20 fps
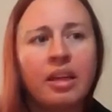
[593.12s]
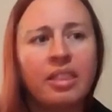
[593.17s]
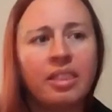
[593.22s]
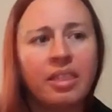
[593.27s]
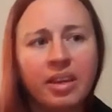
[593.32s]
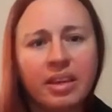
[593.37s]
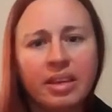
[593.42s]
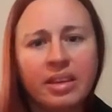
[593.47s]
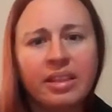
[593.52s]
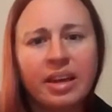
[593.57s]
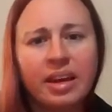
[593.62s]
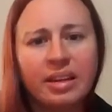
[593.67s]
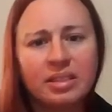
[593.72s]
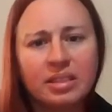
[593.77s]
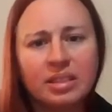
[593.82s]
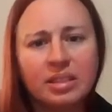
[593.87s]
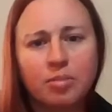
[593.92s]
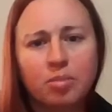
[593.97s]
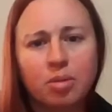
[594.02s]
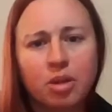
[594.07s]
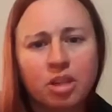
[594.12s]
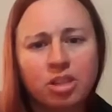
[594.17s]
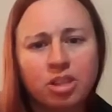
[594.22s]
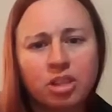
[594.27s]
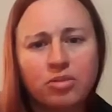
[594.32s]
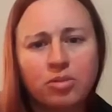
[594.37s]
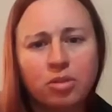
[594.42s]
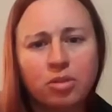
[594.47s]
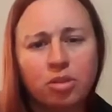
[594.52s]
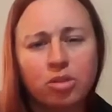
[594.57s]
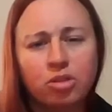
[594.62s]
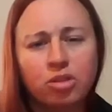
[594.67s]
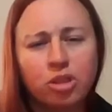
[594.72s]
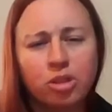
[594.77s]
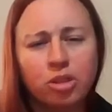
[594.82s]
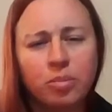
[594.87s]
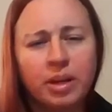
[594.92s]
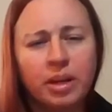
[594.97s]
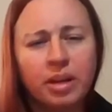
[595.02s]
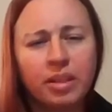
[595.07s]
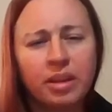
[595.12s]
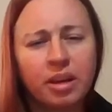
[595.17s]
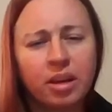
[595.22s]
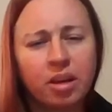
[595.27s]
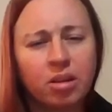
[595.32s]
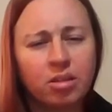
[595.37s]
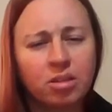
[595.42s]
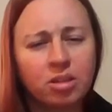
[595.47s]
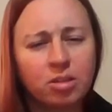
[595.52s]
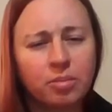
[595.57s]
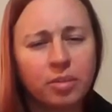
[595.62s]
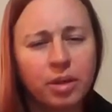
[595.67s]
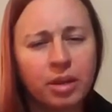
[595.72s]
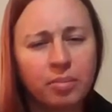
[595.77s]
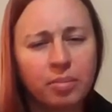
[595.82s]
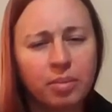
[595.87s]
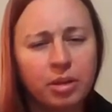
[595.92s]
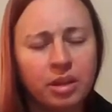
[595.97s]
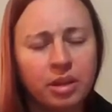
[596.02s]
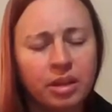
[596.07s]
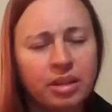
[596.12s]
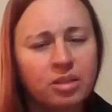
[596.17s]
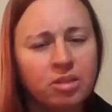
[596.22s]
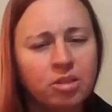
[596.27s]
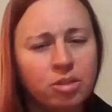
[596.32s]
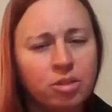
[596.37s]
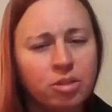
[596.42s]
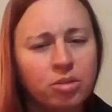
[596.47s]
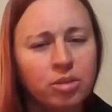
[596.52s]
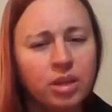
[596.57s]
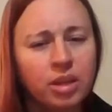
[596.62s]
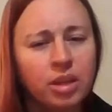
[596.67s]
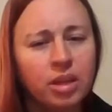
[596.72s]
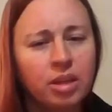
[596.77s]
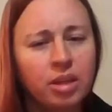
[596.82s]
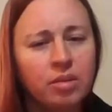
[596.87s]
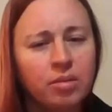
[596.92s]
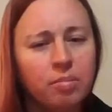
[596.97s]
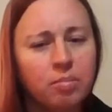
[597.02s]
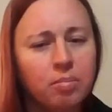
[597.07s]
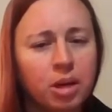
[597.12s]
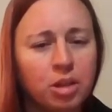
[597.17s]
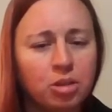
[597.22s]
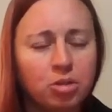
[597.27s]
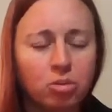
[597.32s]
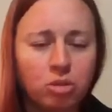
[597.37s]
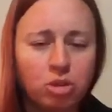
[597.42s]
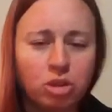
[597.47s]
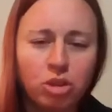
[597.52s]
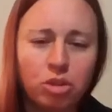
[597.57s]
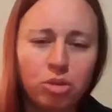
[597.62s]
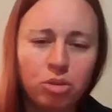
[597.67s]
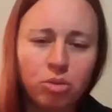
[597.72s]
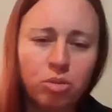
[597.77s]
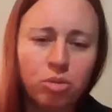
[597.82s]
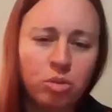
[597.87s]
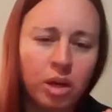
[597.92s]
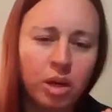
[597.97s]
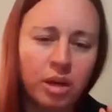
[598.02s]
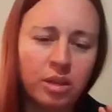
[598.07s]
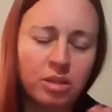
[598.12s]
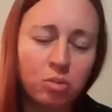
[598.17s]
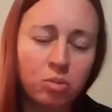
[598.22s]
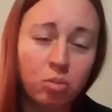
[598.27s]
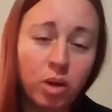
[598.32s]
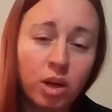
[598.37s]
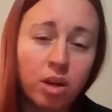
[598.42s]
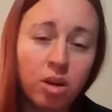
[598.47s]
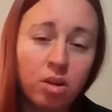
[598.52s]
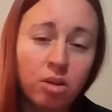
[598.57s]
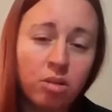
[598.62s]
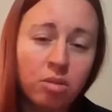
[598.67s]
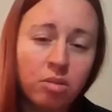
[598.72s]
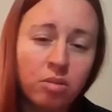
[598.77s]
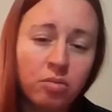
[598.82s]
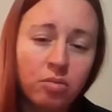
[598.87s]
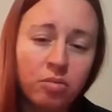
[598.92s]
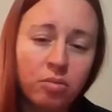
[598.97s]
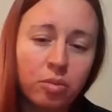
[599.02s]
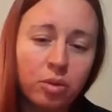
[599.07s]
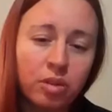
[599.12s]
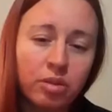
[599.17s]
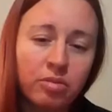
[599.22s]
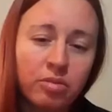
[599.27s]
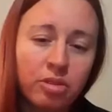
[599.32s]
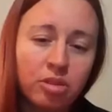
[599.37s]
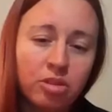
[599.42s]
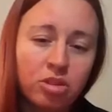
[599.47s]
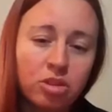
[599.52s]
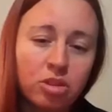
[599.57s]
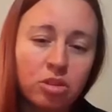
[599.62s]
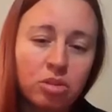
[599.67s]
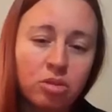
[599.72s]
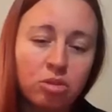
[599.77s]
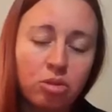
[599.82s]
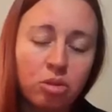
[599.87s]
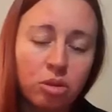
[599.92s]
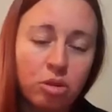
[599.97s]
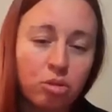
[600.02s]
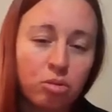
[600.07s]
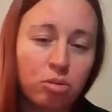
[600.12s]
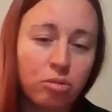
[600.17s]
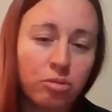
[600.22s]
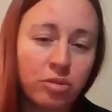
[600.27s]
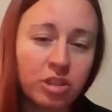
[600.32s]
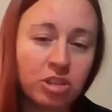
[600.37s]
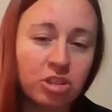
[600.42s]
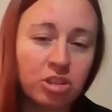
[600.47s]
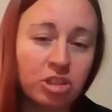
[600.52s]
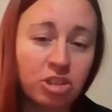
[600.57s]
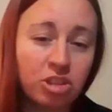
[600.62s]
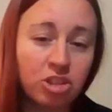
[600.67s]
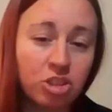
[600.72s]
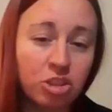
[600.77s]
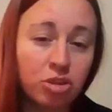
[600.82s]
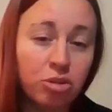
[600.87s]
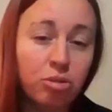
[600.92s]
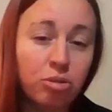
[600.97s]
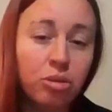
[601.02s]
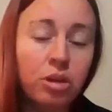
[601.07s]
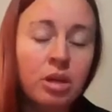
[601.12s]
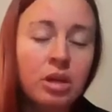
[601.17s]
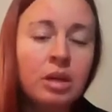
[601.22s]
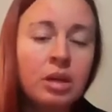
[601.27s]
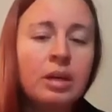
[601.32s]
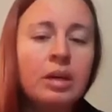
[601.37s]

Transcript: I think that's in the project folder too, but I think I also might have put it into the module 2 as well, where the first critical reflection is due.